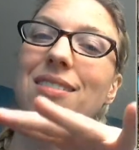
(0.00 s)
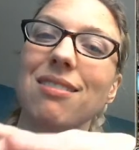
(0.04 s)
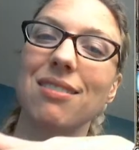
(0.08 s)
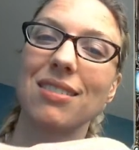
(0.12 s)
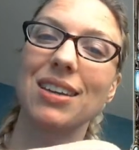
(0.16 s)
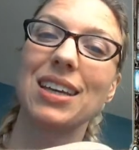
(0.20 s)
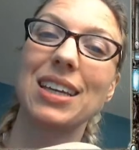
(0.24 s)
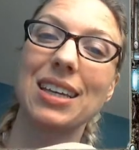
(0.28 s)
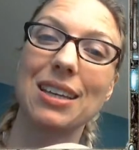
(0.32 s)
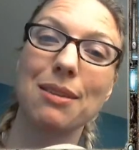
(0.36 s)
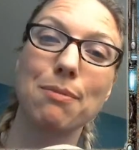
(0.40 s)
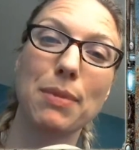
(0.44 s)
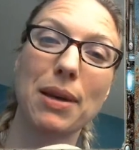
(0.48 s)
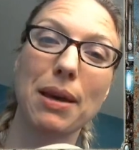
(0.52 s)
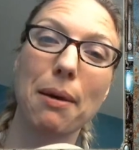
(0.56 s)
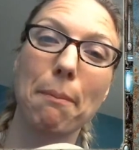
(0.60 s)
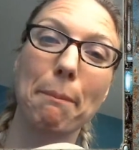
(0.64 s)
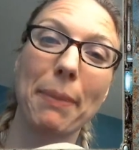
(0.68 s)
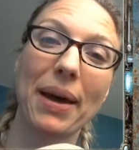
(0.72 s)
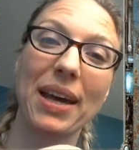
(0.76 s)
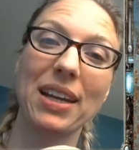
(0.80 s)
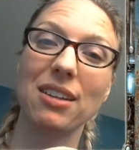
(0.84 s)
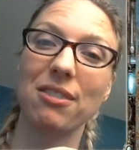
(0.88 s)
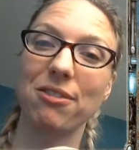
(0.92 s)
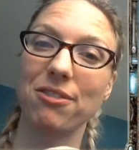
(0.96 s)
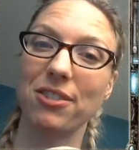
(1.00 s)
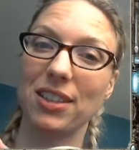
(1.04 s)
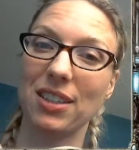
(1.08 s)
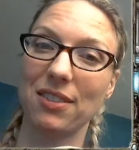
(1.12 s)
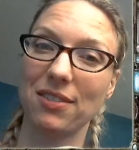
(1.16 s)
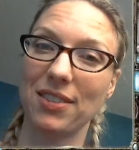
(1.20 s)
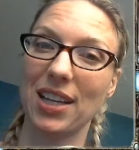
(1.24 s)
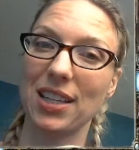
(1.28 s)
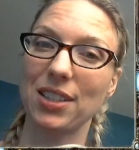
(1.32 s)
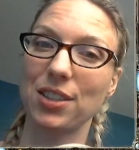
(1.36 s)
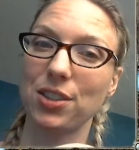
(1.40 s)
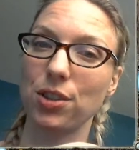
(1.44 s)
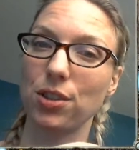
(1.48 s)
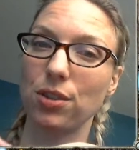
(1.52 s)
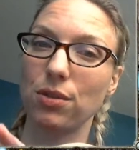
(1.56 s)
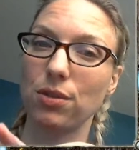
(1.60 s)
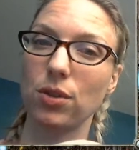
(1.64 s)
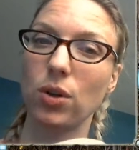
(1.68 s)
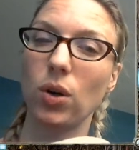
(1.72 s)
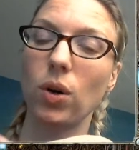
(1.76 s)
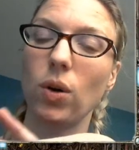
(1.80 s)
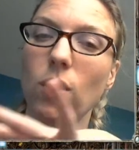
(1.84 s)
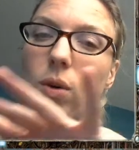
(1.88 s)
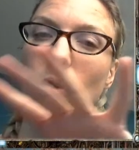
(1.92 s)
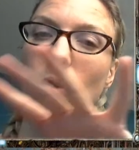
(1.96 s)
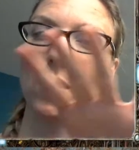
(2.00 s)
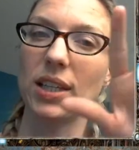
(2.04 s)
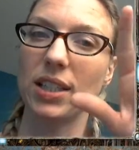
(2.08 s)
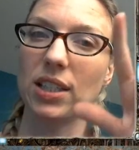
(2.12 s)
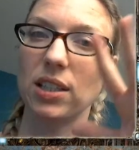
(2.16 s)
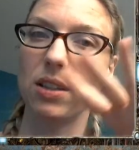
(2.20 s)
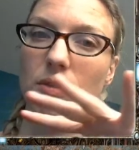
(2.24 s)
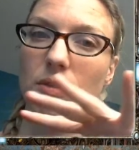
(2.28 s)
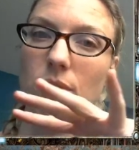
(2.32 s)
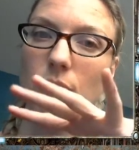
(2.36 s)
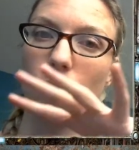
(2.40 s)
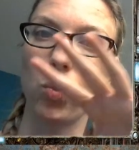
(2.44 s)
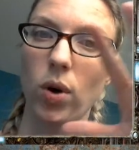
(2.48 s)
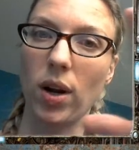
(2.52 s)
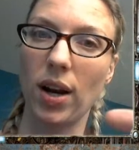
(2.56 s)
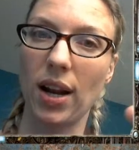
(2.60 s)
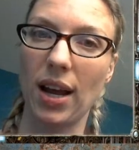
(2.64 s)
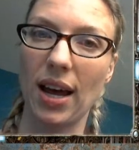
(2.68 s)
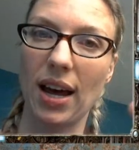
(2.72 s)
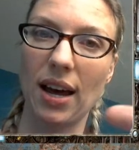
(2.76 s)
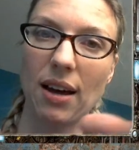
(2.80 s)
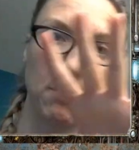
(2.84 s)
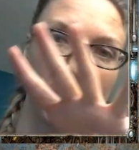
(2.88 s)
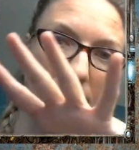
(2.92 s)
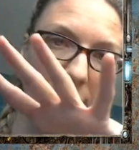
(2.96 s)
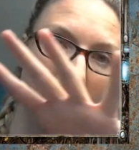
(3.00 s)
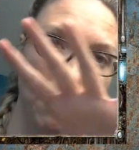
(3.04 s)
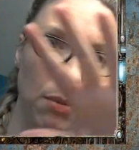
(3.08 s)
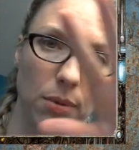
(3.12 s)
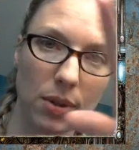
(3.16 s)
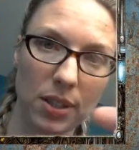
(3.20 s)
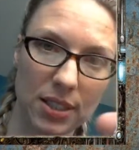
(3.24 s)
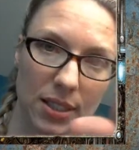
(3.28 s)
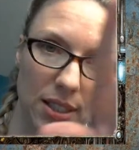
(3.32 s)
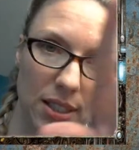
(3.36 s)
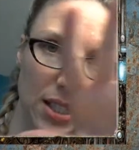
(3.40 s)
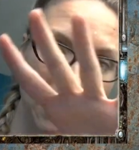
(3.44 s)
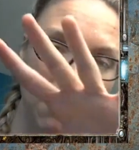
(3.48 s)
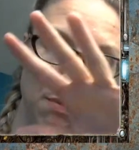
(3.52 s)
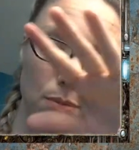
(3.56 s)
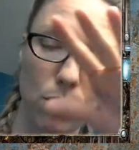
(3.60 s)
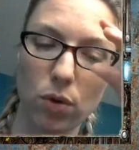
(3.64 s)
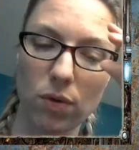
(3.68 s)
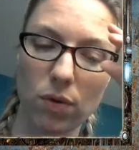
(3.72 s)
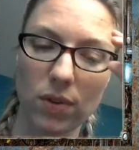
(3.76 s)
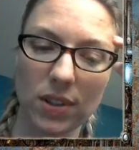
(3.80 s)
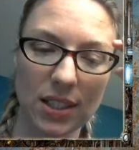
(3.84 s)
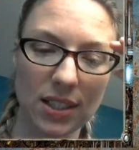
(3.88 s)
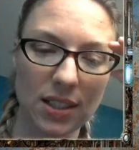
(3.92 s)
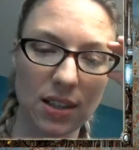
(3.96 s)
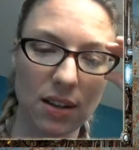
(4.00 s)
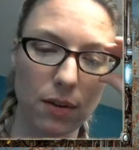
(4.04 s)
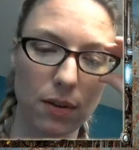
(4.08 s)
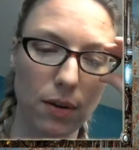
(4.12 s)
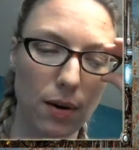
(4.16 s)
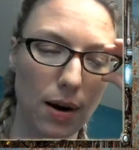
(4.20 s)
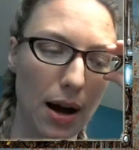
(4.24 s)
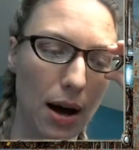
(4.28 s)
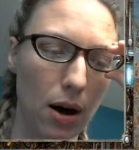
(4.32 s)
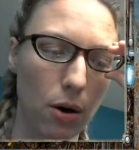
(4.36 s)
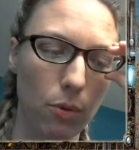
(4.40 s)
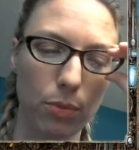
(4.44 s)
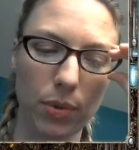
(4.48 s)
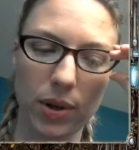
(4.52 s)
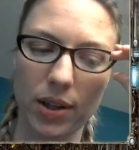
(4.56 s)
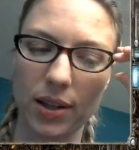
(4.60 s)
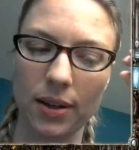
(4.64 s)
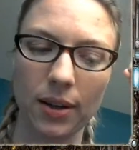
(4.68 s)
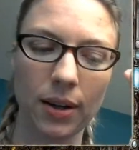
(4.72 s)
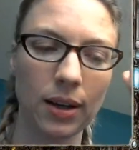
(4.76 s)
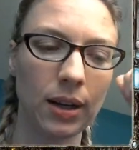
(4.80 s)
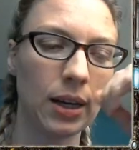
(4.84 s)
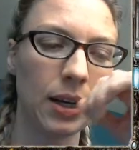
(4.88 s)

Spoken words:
It can be a benefit if that's your goal, like, and you want to be able to keep moving stuff around, but